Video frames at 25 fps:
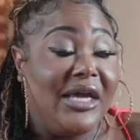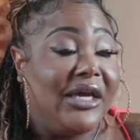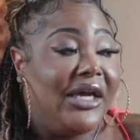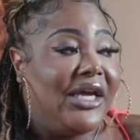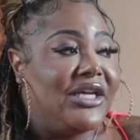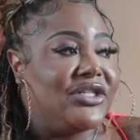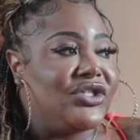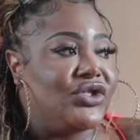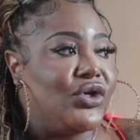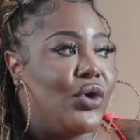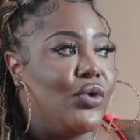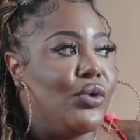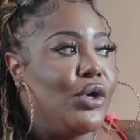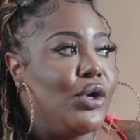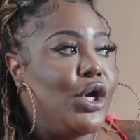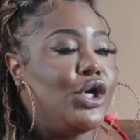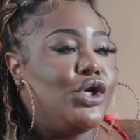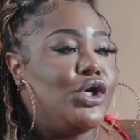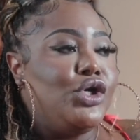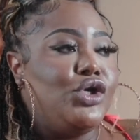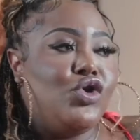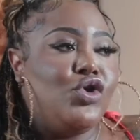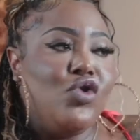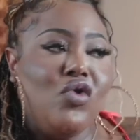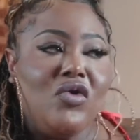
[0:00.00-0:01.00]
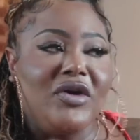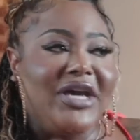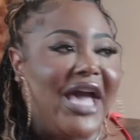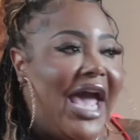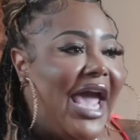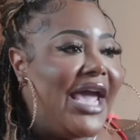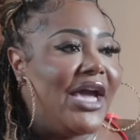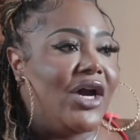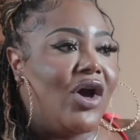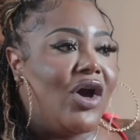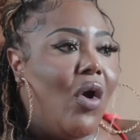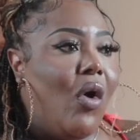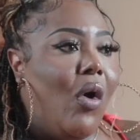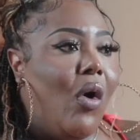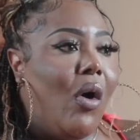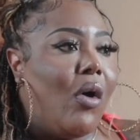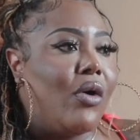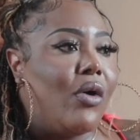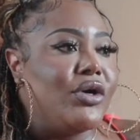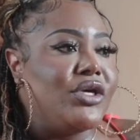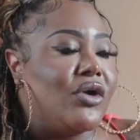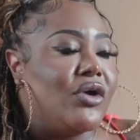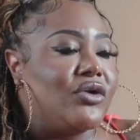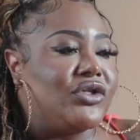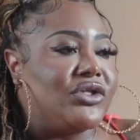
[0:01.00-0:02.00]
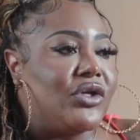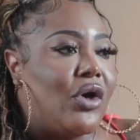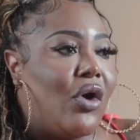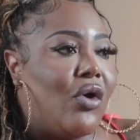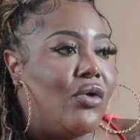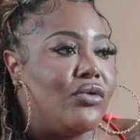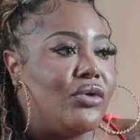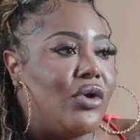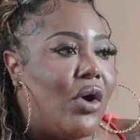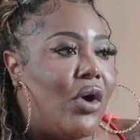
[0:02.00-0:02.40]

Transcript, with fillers: And so you can't go on your on,